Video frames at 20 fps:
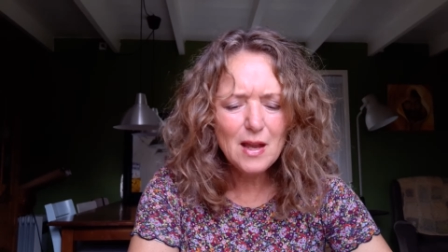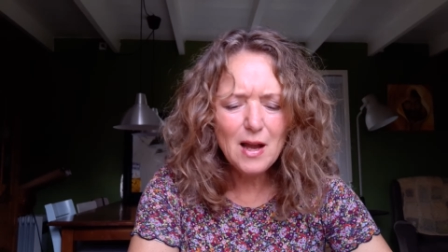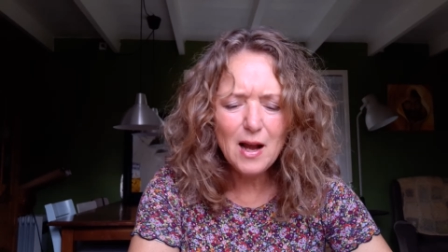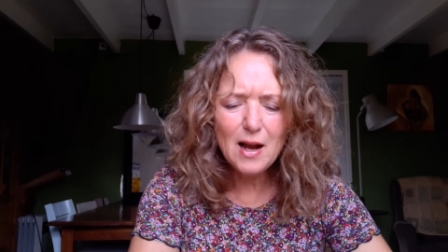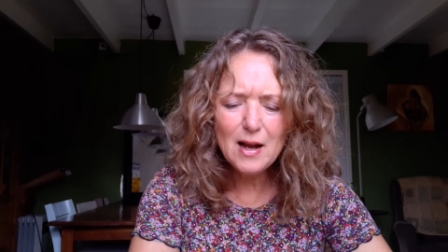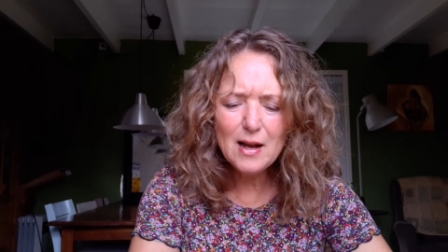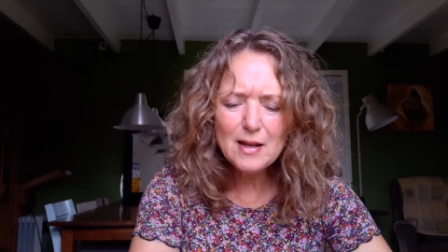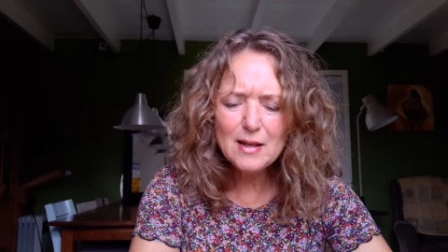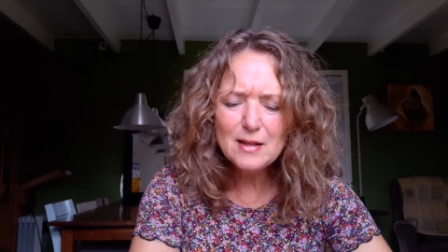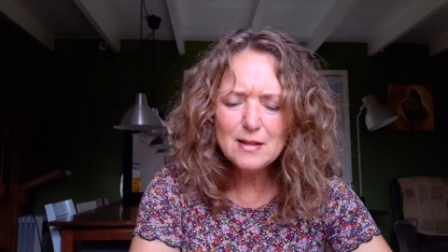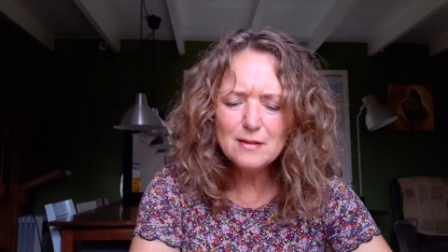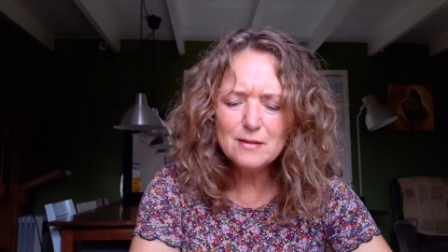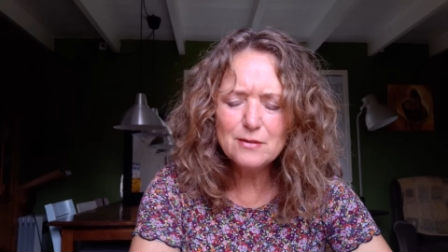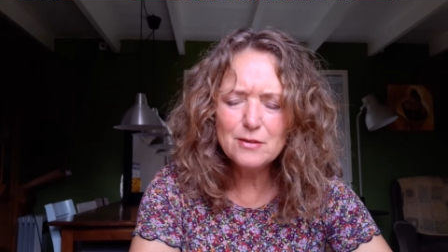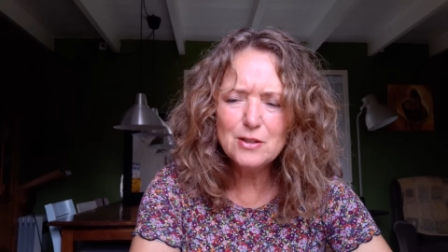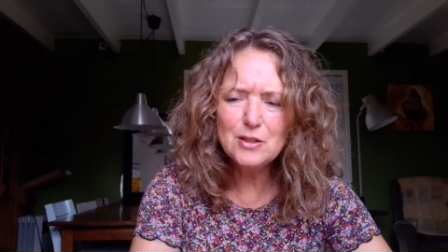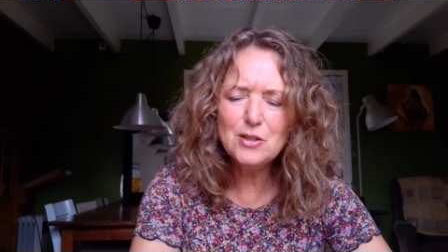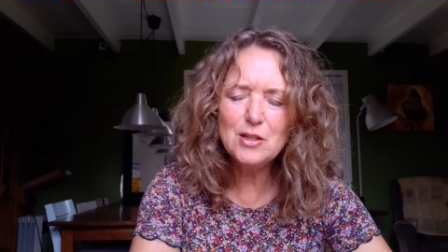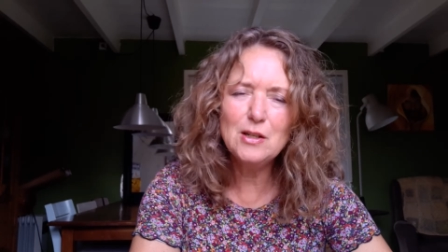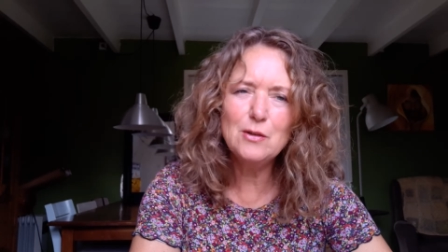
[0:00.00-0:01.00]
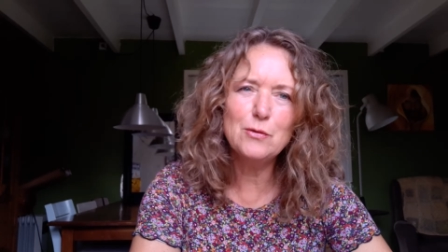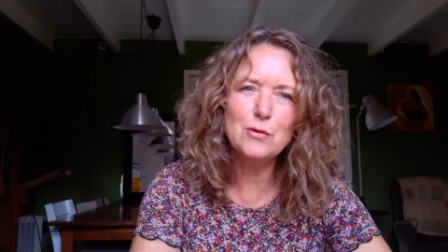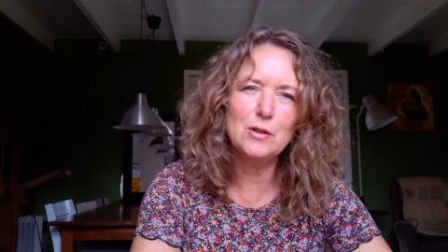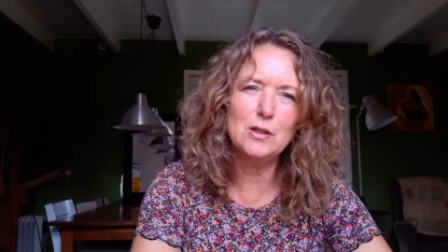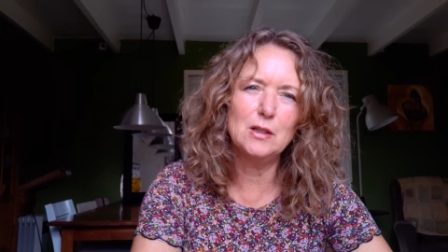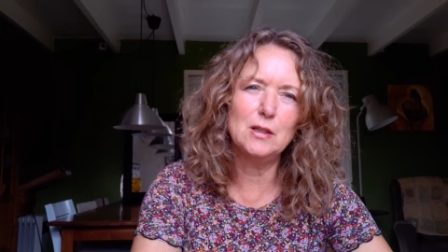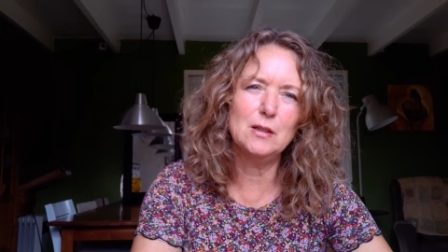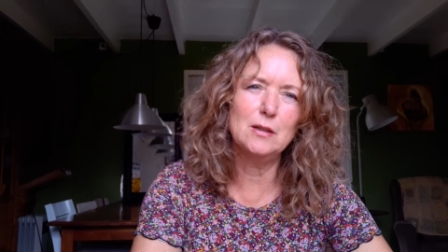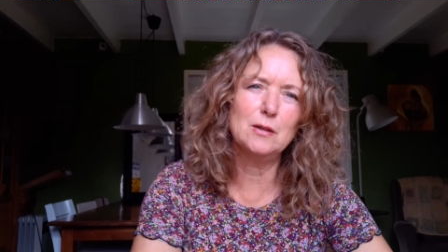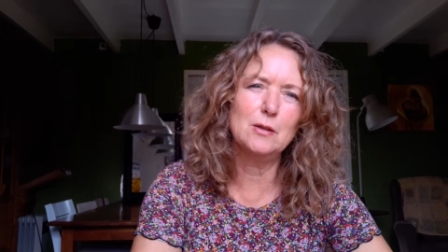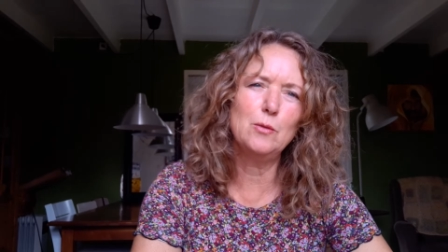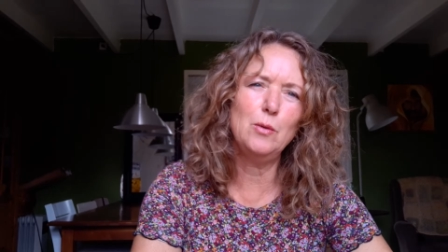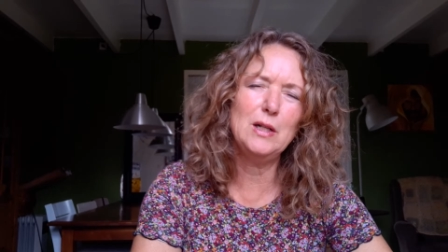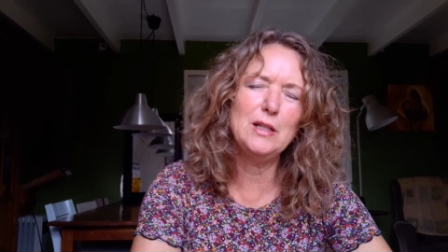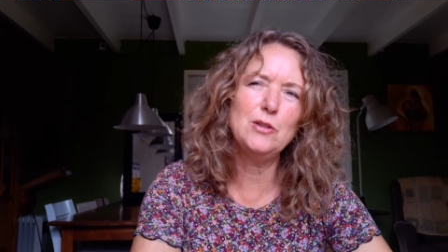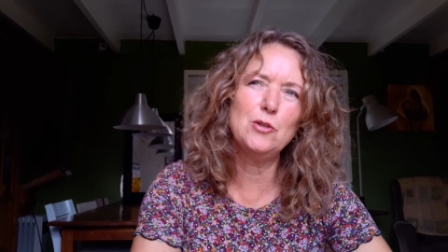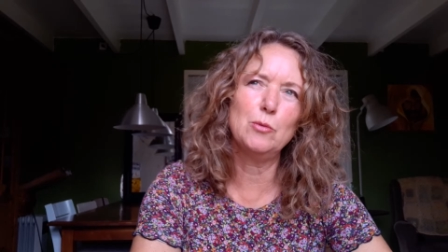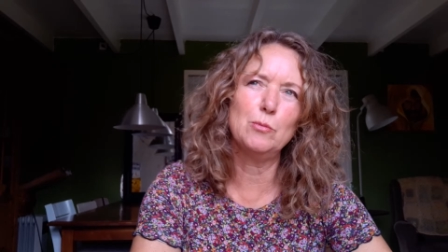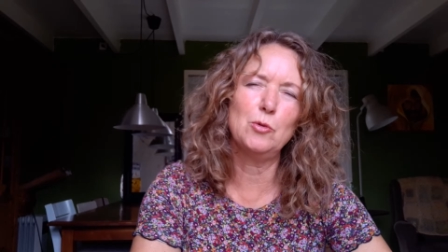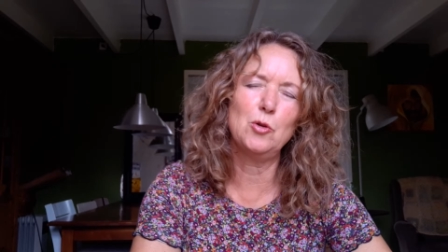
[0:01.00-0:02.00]
I receive uh,
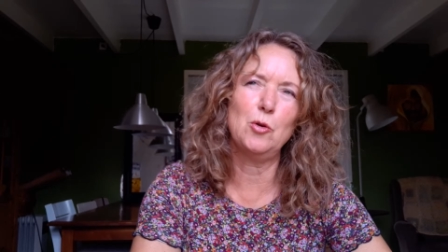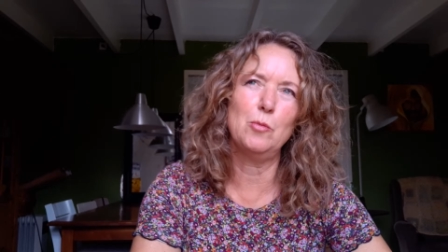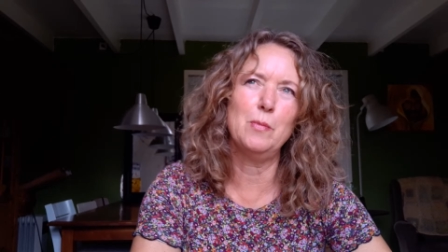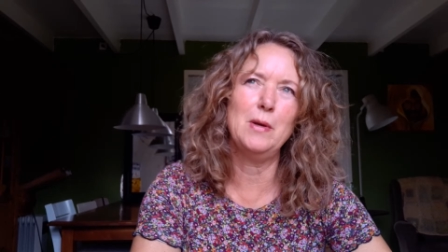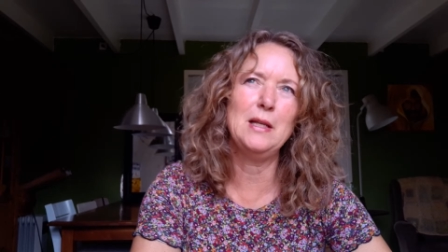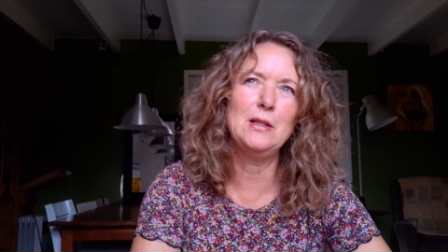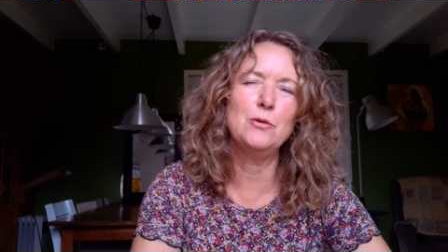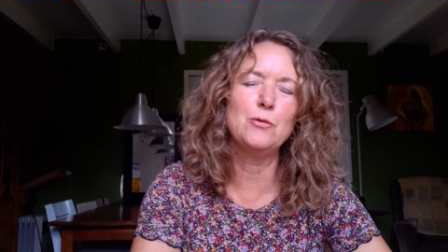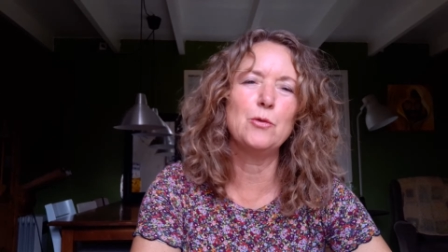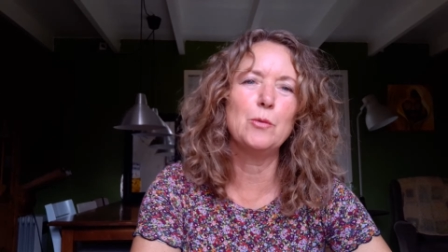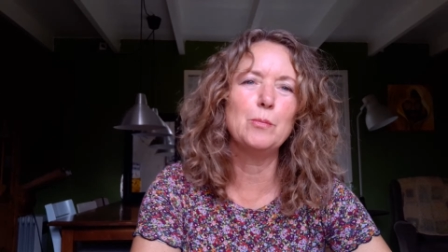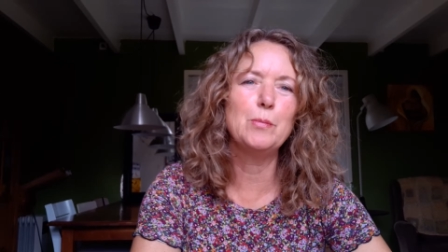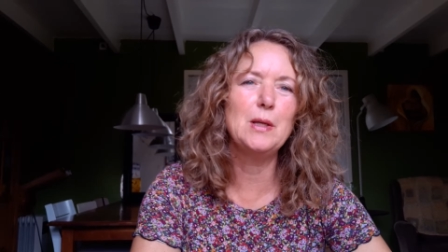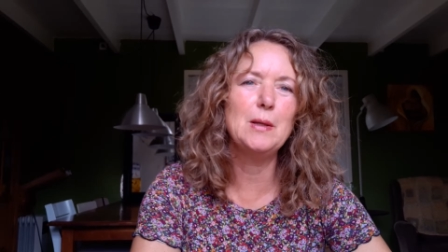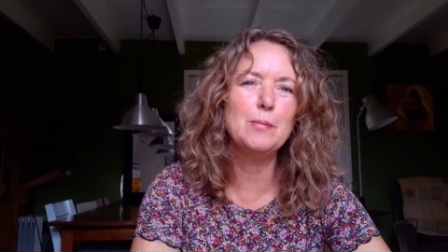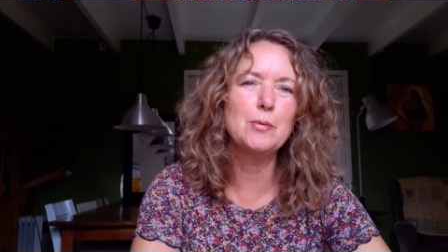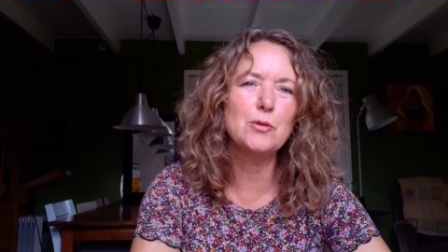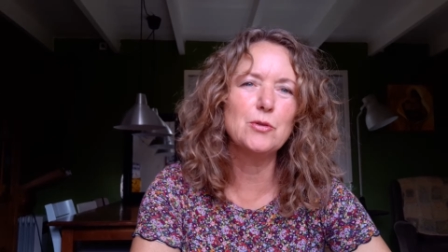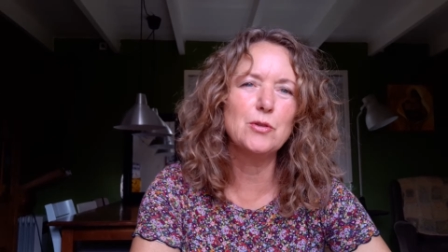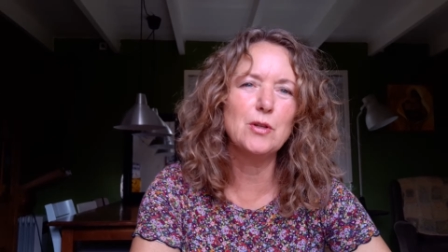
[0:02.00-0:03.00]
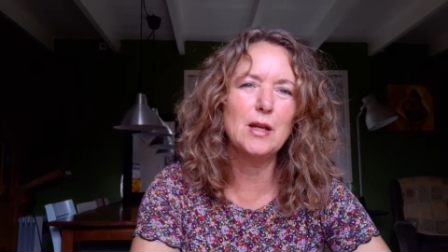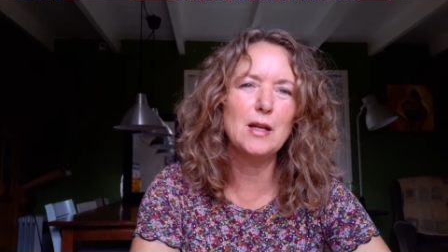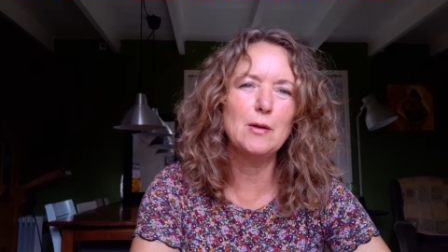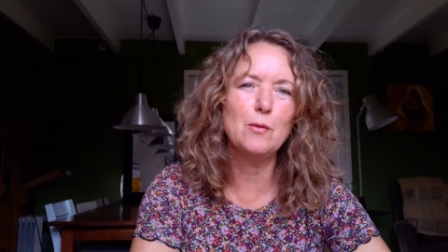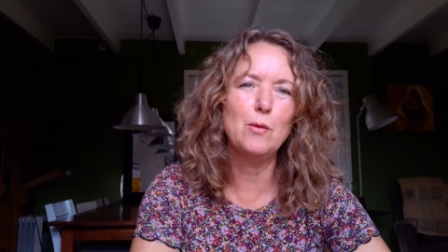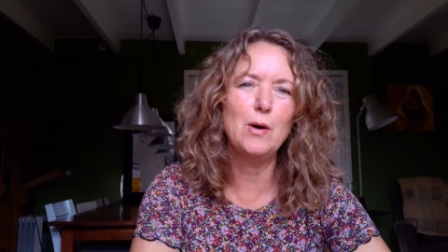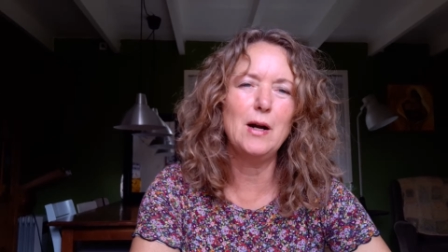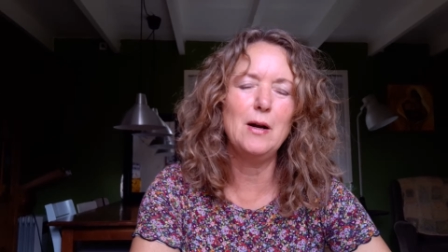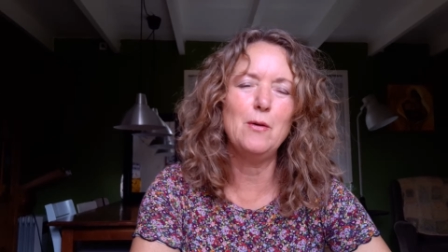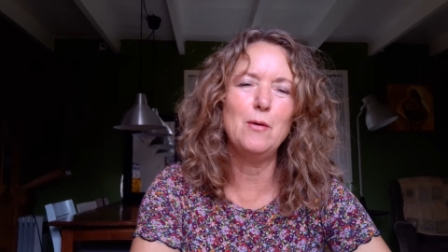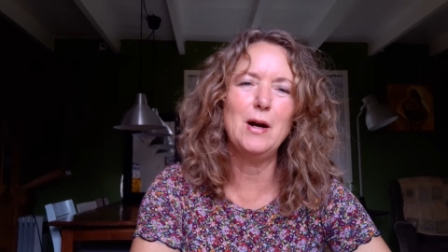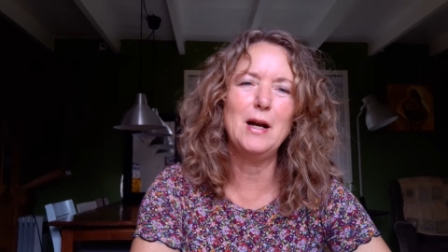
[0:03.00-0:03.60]
quite some comments from people saying, wow,